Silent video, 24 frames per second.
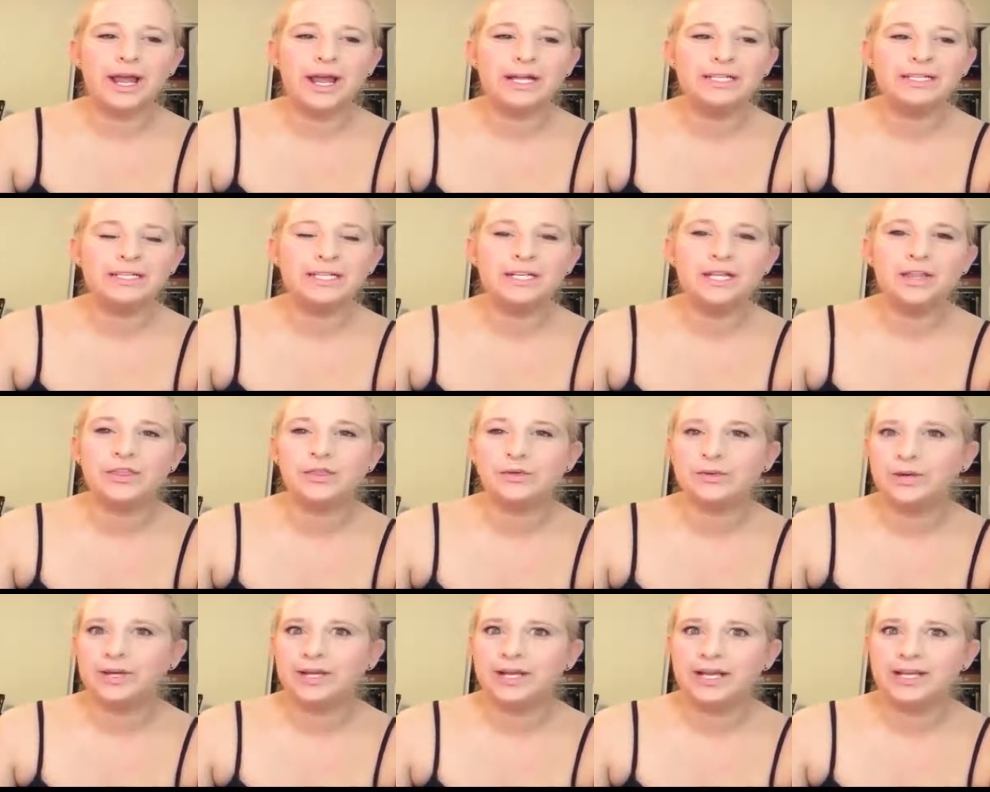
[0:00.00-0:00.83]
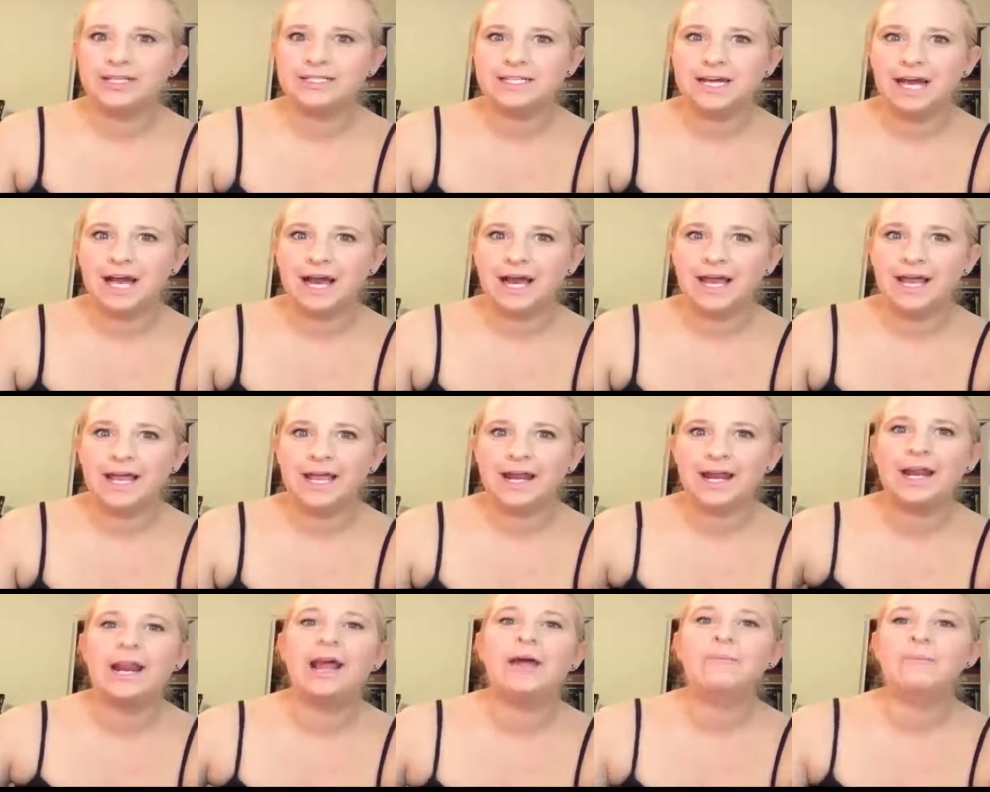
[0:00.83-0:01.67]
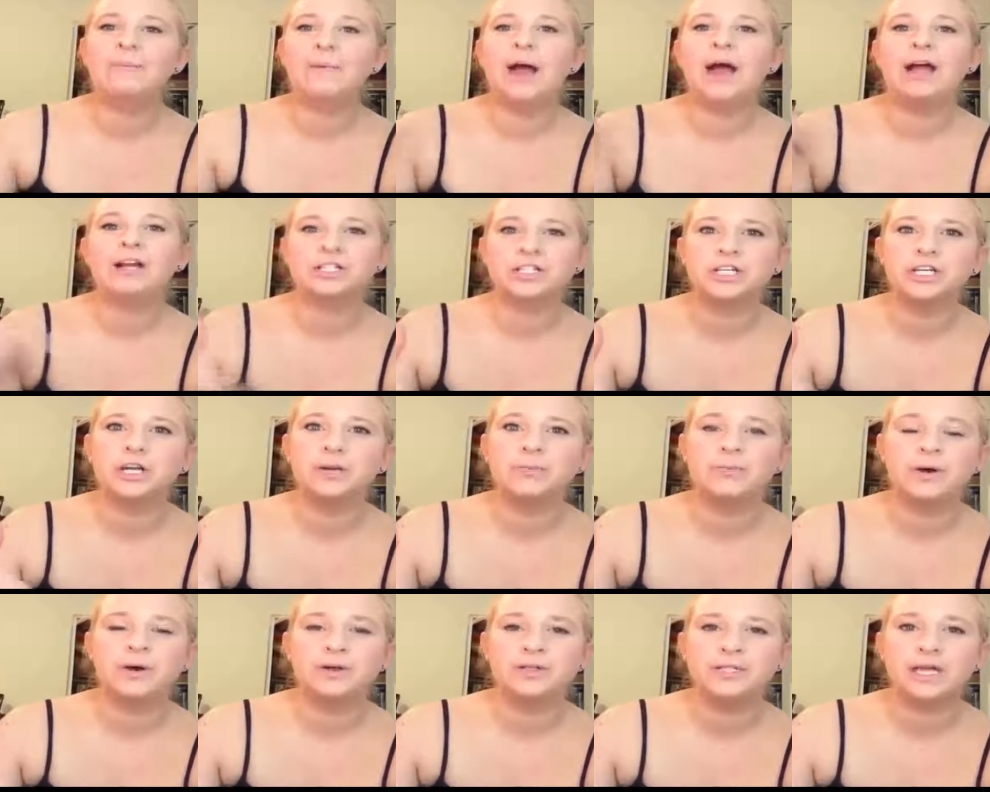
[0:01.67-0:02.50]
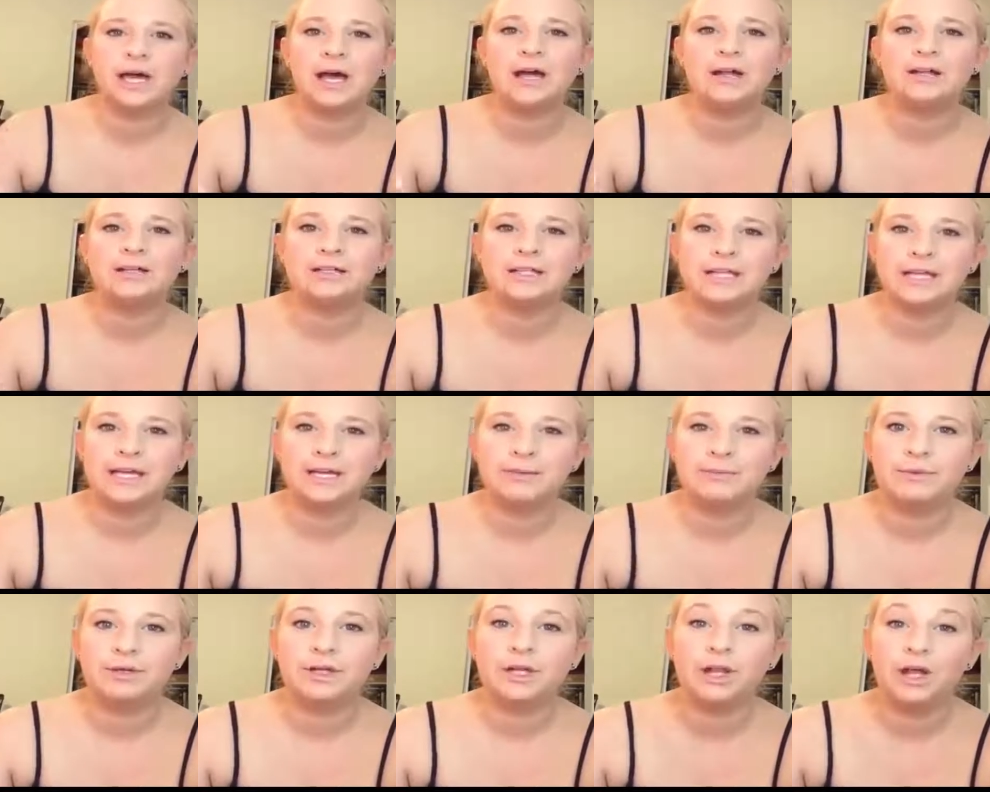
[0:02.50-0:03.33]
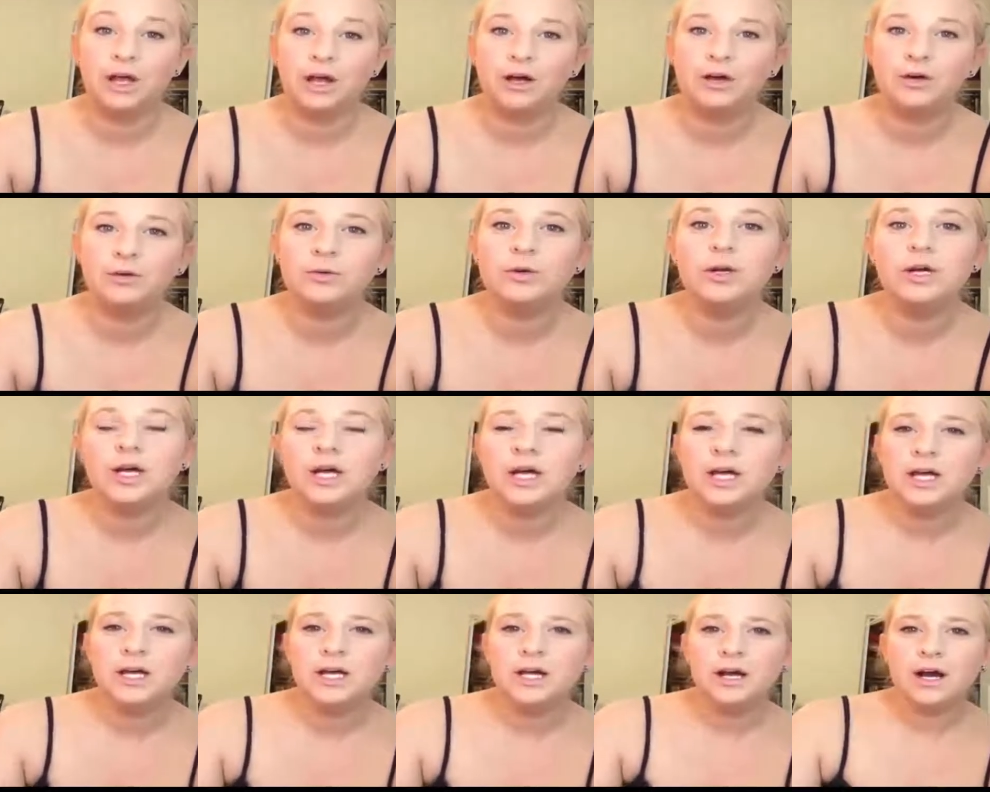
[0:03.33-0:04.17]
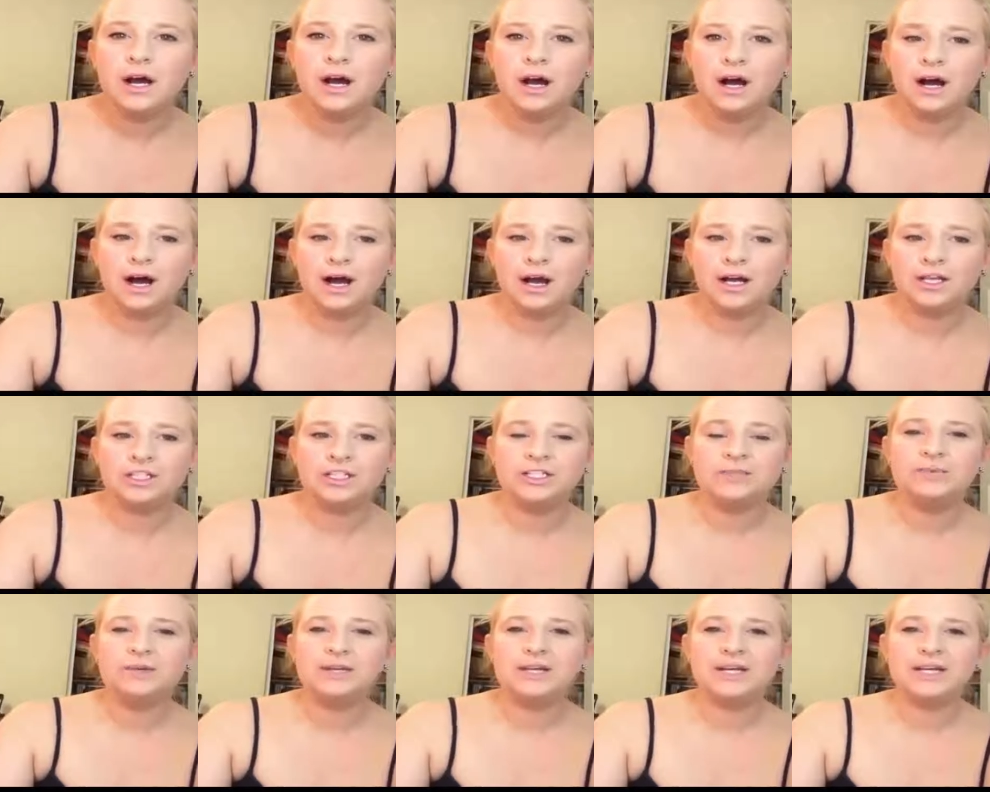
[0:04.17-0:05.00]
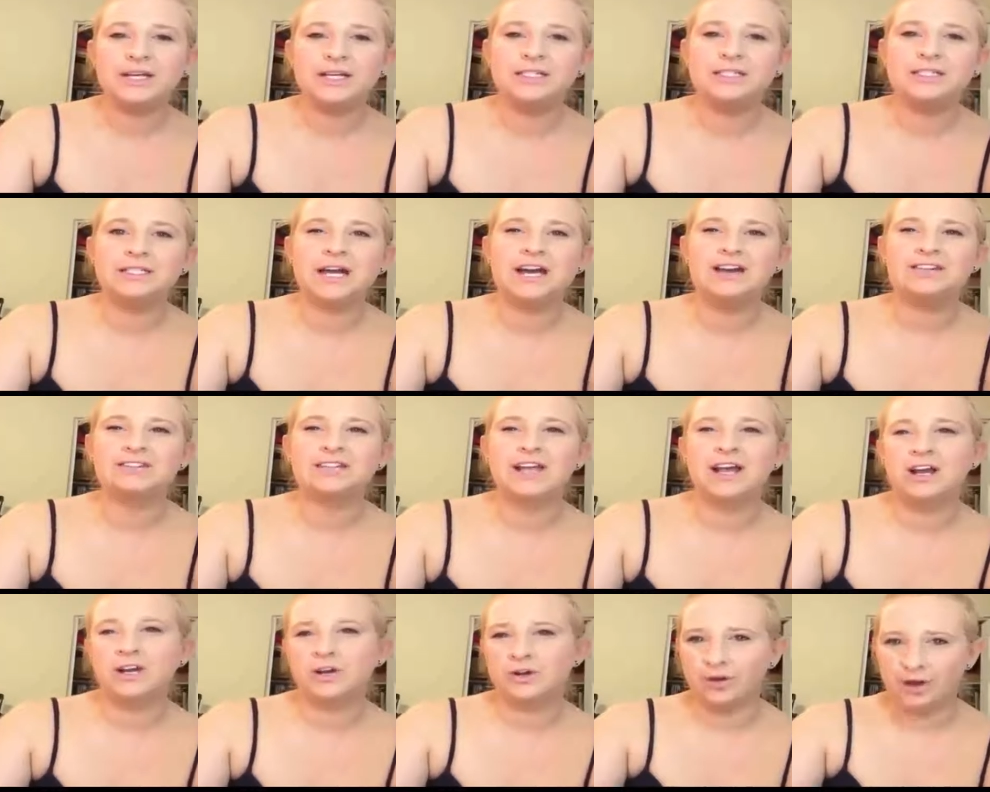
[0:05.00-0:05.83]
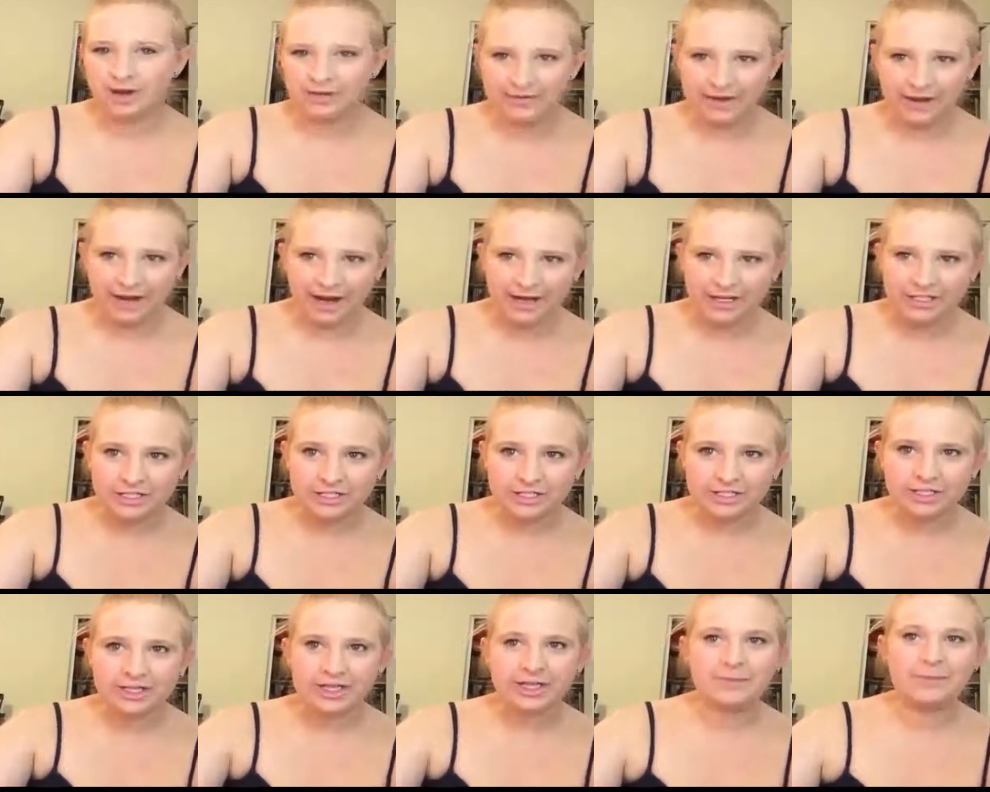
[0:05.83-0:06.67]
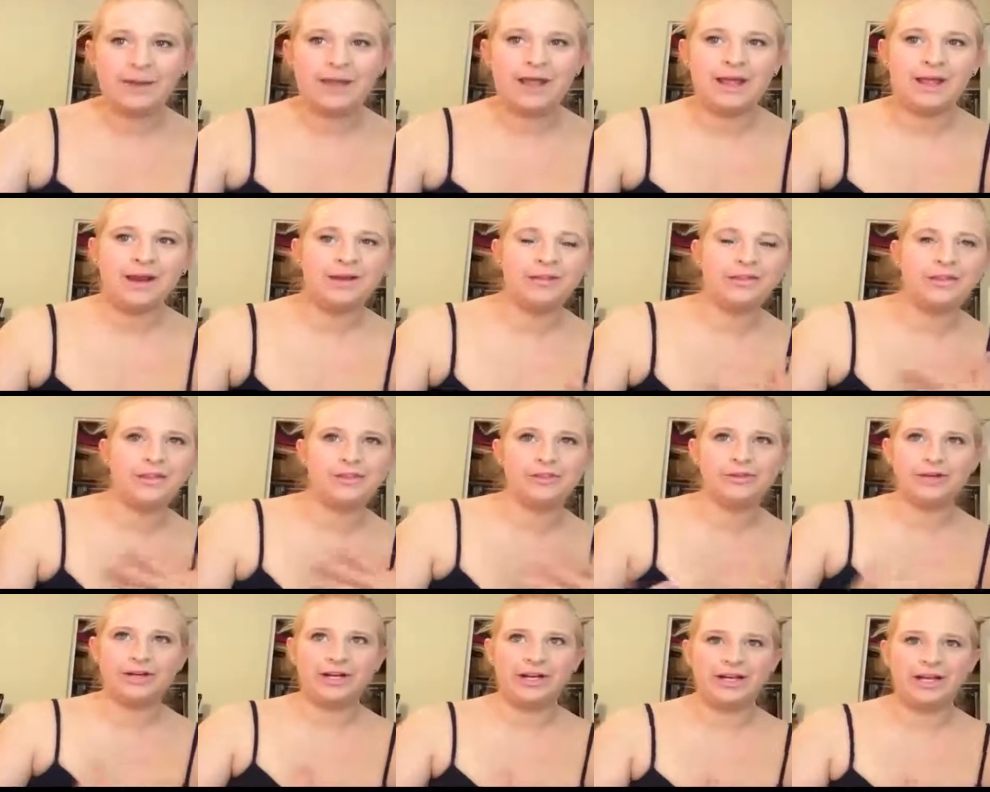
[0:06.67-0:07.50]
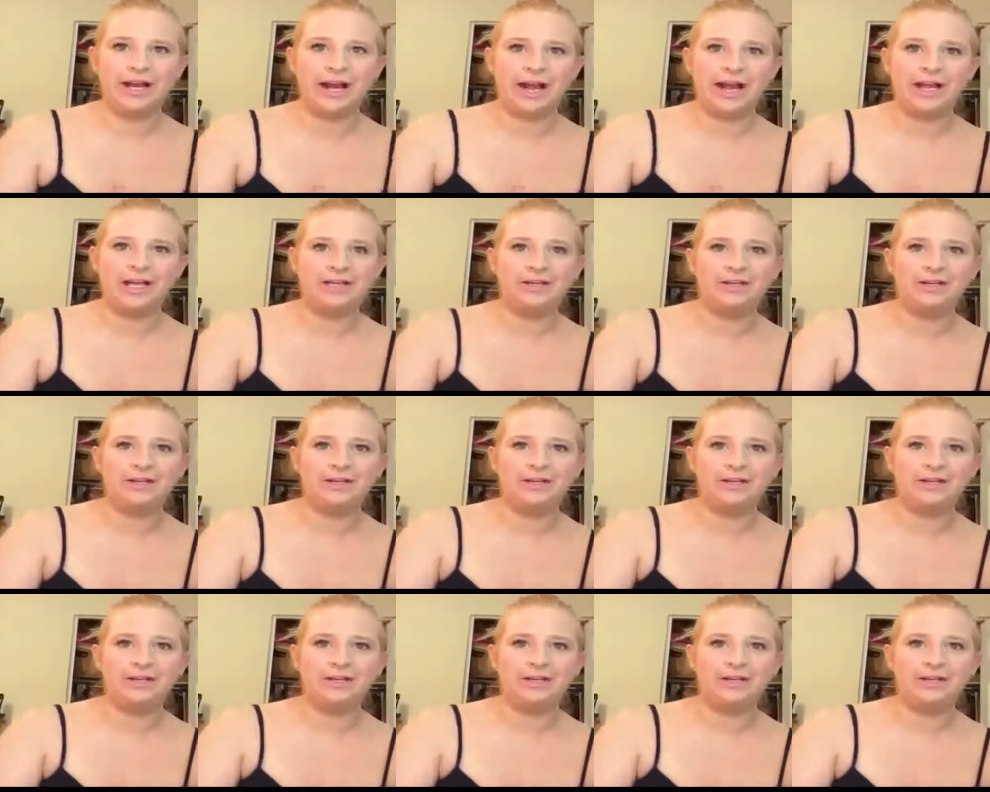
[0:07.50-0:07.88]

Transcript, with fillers: I did a three-day diet and I'm actually going to post that link below uh, just because I was kind of craving ice cream and on the three-day diet